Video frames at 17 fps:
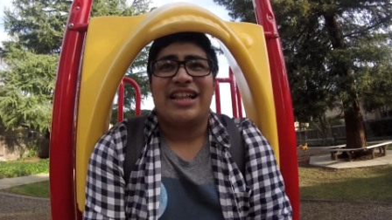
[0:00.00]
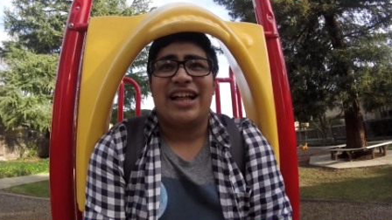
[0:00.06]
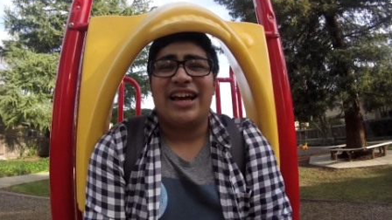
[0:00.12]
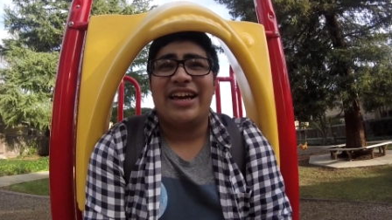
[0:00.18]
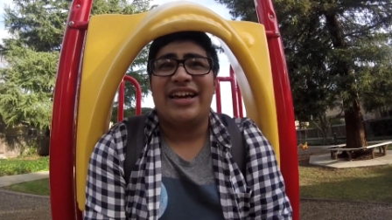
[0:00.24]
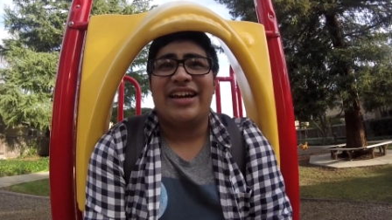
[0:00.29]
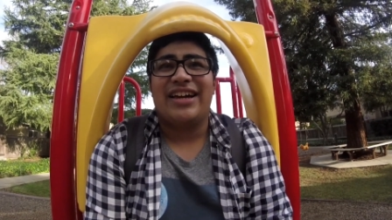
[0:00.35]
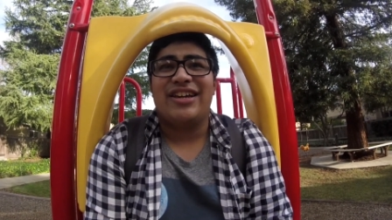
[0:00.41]

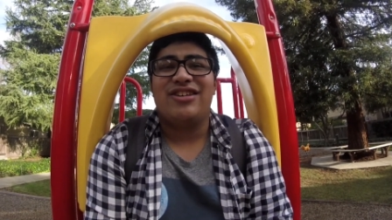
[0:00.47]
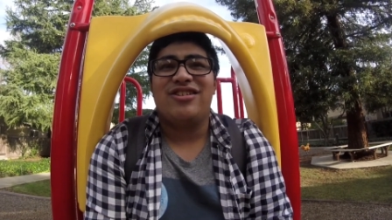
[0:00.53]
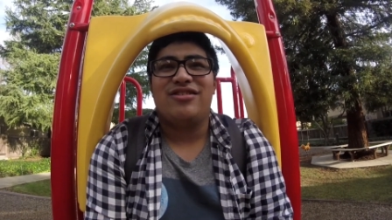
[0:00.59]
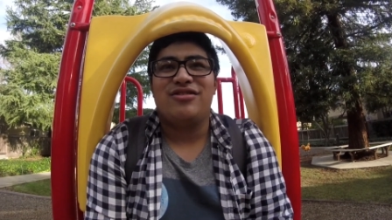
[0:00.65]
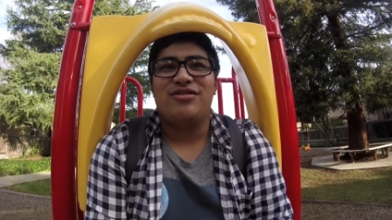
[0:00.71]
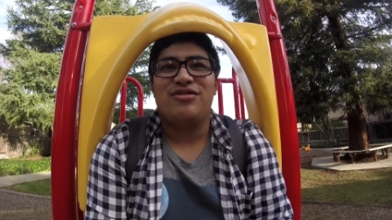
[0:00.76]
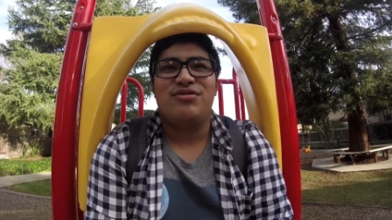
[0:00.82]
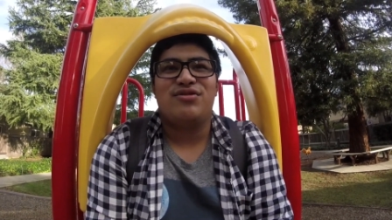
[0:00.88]
Like, you
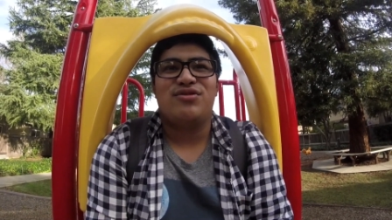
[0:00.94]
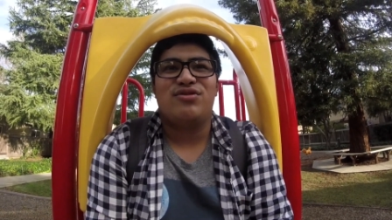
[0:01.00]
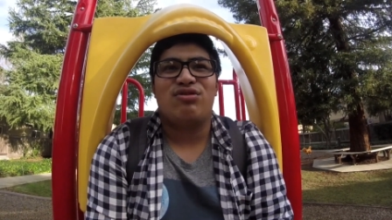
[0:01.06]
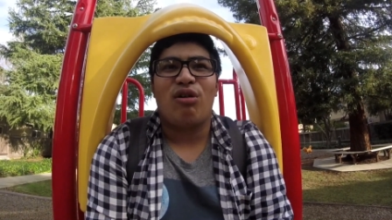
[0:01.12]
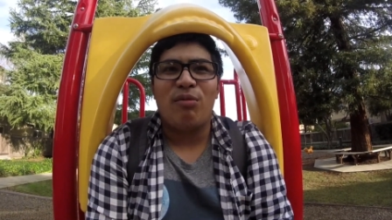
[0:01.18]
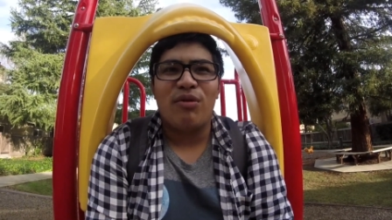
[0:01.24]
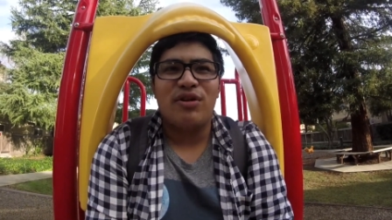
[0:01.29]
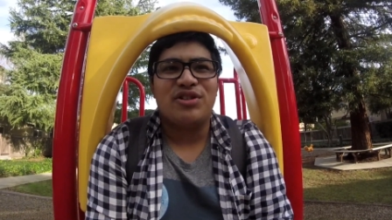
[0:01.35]
can do
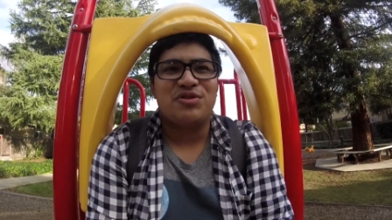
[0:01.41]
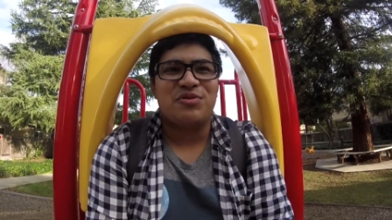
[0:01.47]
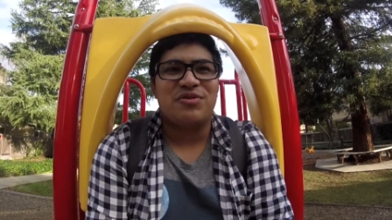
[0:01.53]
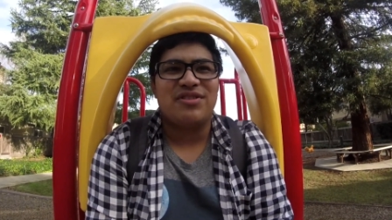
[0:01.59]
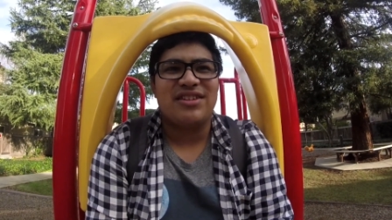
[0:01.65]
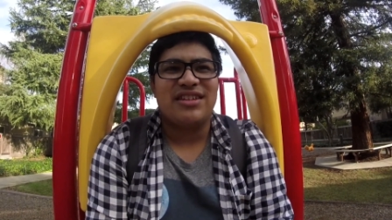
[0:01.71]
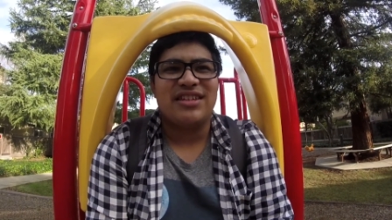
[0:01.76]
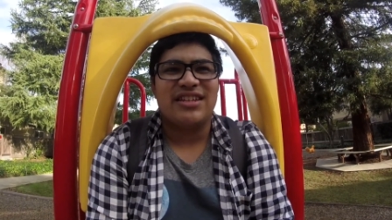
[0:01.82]
so much
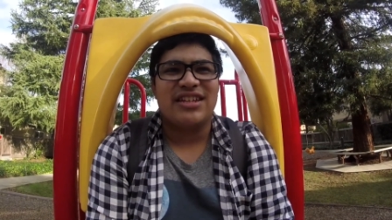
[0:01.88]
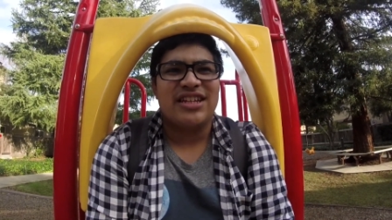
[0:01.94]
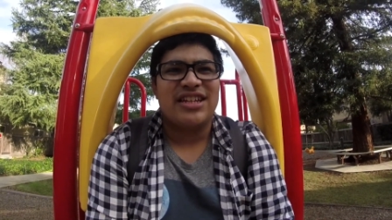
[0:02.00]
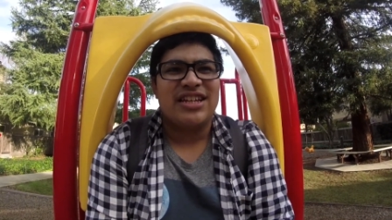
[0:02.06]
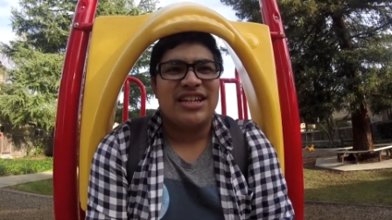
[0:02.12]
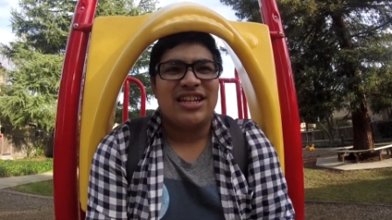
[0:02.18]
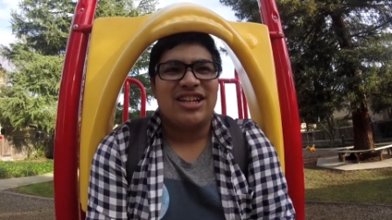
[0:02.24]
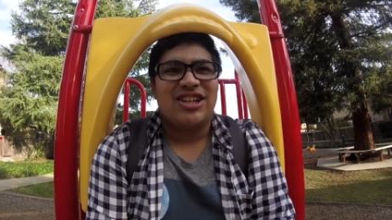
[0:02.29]
with it,
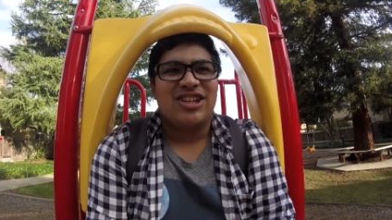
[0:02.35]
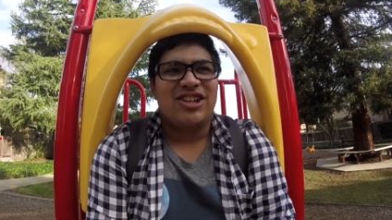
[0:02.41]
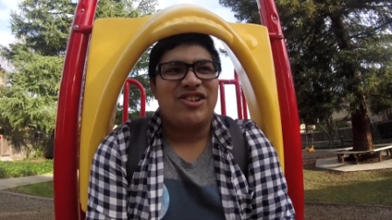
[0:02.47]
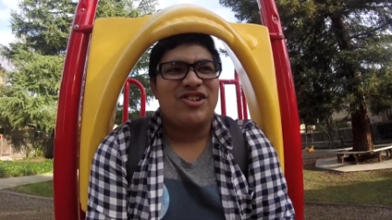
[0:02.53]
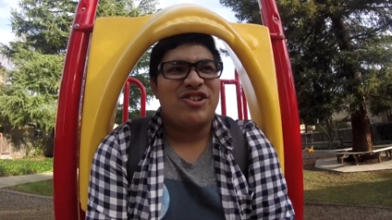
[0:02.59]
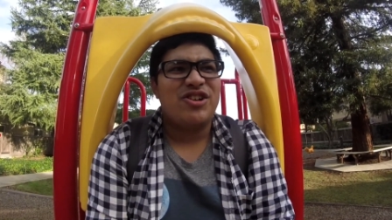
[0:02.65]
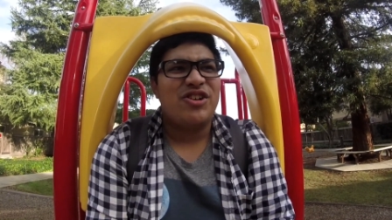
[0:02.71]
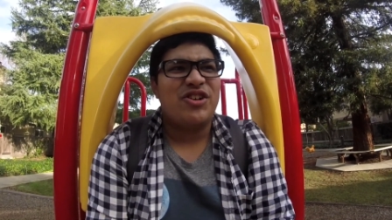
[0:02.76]

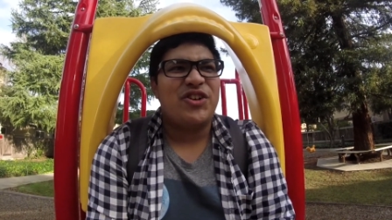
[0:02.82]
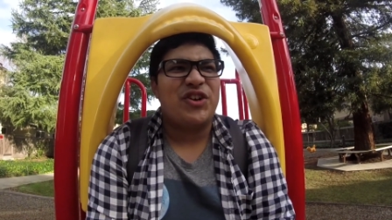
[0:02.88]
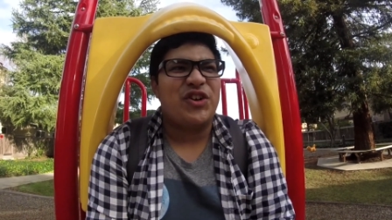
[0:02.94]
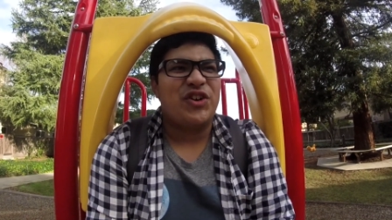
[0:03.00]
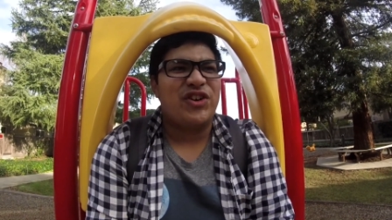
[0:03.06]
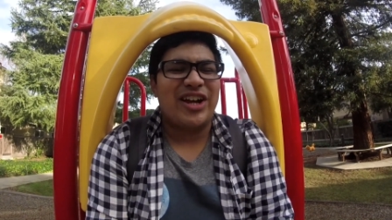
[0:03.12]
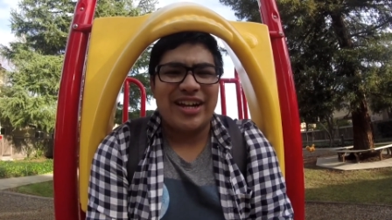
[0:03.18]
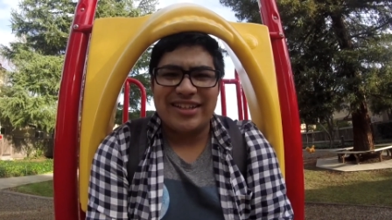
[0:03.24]
you can
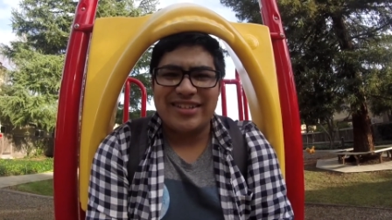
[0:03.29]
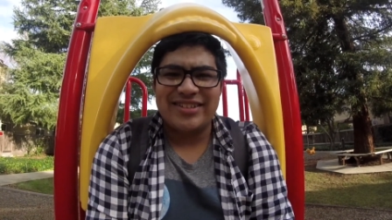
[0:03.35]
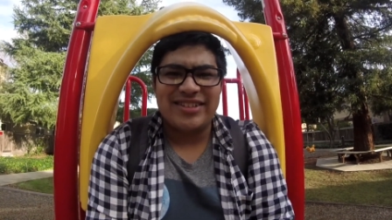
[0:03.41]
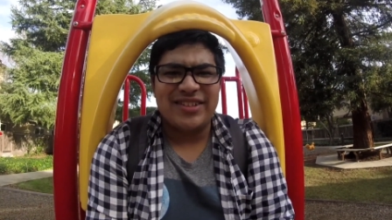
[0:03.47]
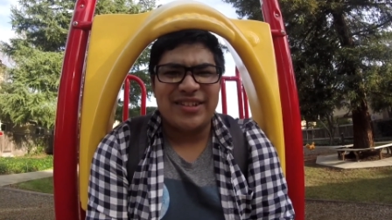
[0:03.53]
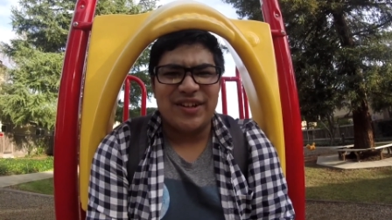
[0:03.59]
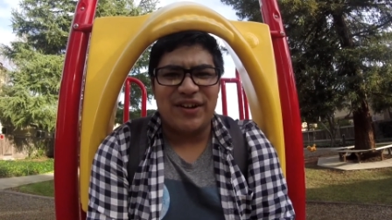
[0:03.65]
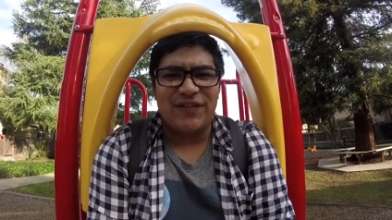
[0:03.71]
create
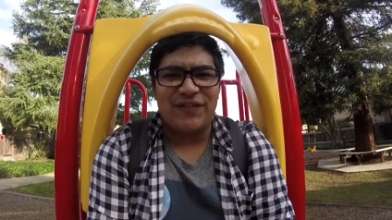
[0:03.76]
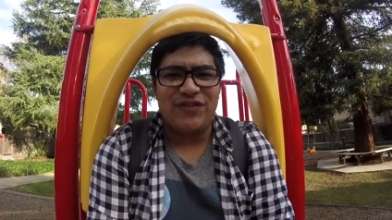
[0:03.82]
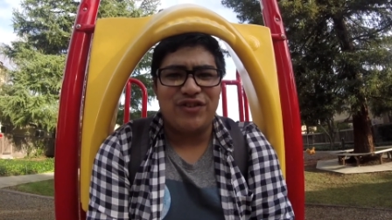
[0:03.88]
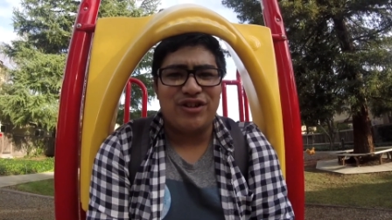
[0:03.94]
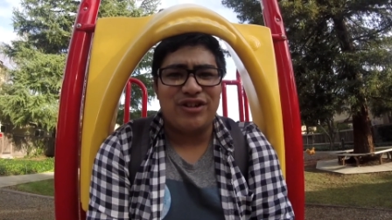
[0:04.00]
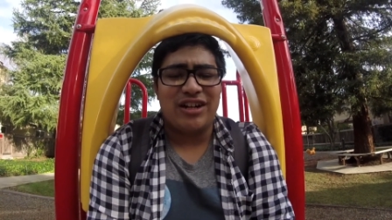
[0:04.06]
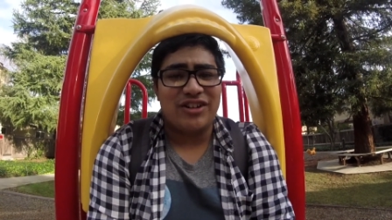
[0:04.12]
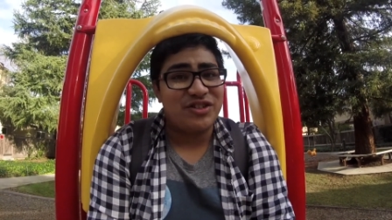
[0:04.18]

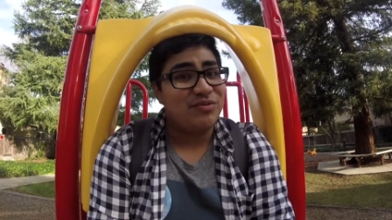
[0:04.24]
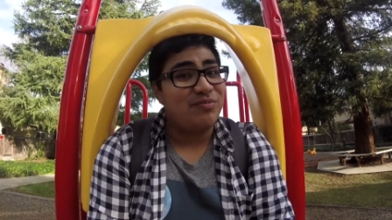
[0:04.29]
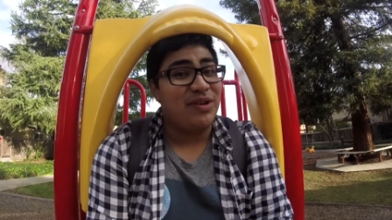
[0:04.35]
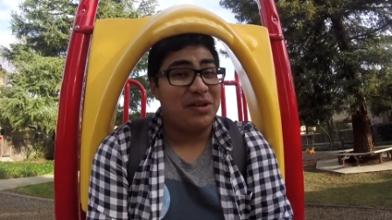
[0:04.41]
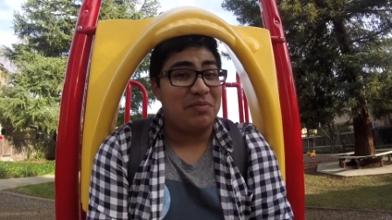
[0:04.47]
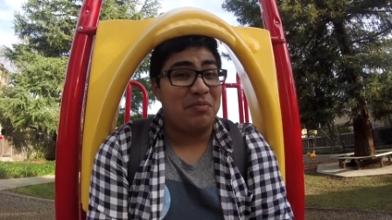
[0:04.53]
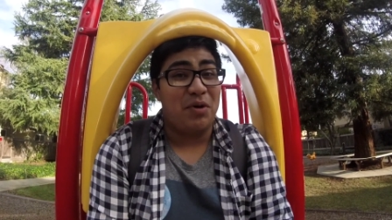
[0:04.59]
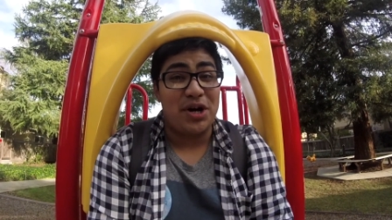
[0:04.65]
stuff, you can actually
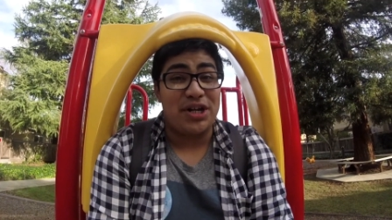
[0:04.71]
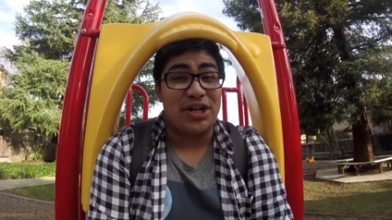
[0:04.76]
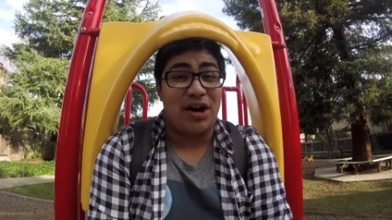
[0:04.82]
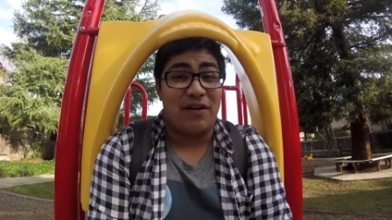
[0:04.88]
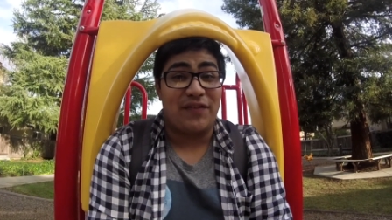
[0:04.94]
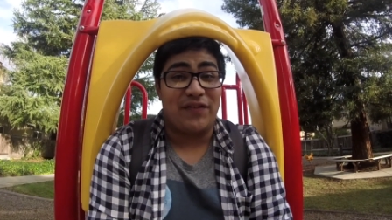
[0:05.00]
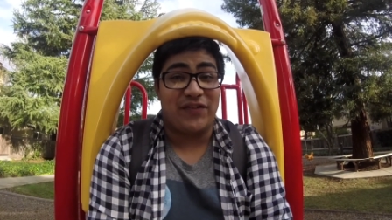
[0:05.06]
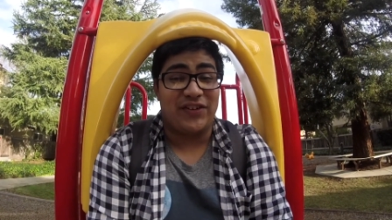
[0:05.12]
make
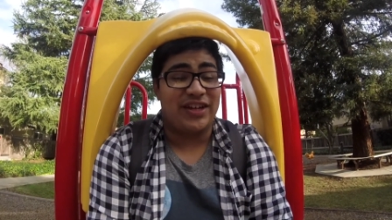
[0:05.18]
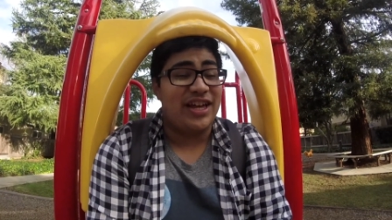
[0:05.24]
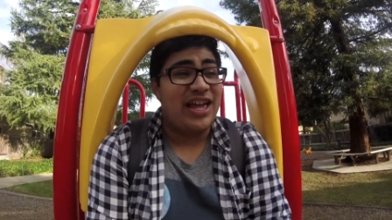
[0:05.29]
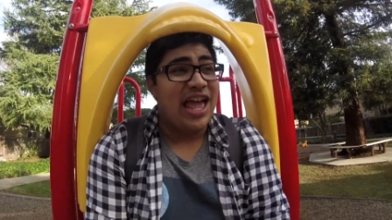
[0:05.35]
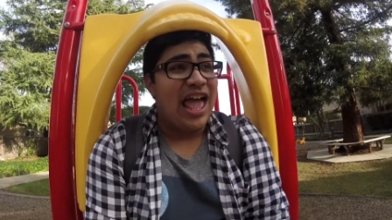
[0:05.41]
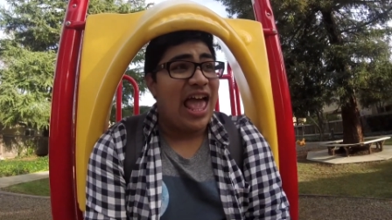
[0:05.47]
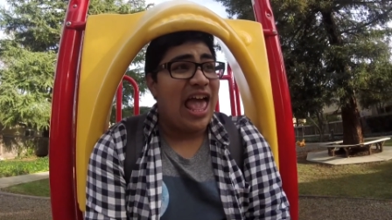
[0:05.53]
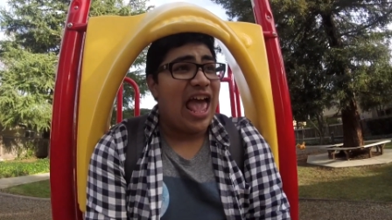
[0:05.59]
money off of
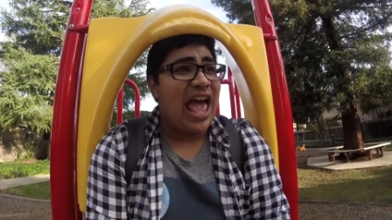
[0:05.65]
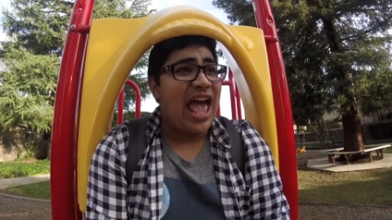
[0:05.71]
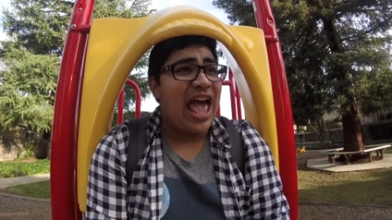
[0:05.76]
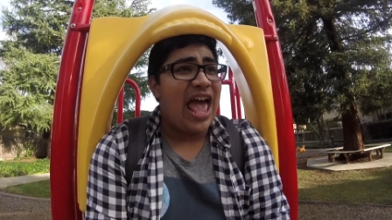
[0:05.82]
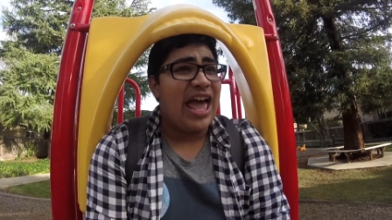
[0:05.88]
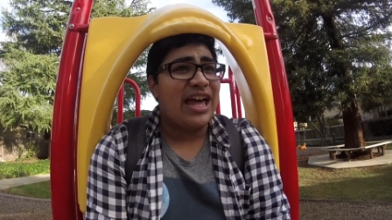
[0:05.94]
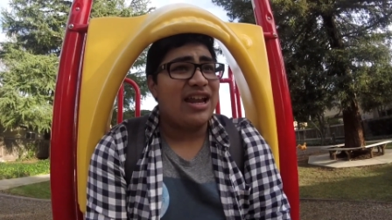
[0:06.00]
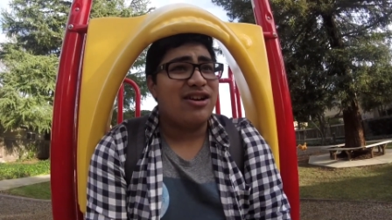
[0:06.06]
it,
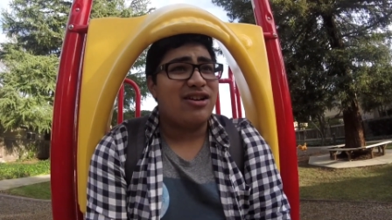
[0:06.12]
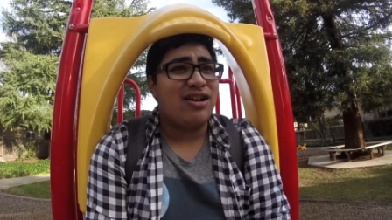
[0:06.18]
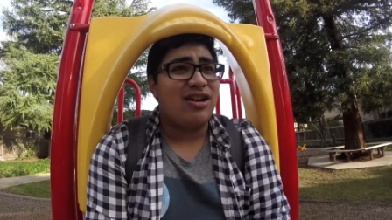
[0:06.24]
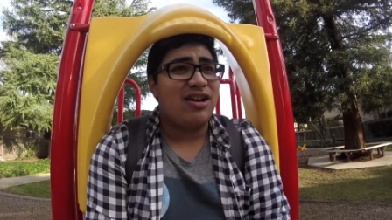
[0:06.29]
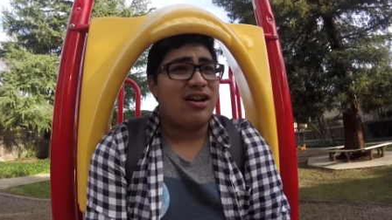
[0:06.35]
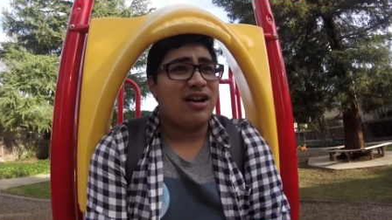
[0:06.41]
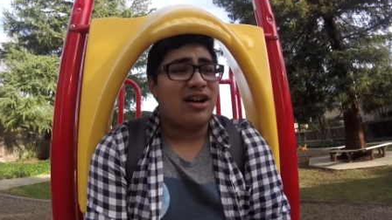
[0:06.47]
and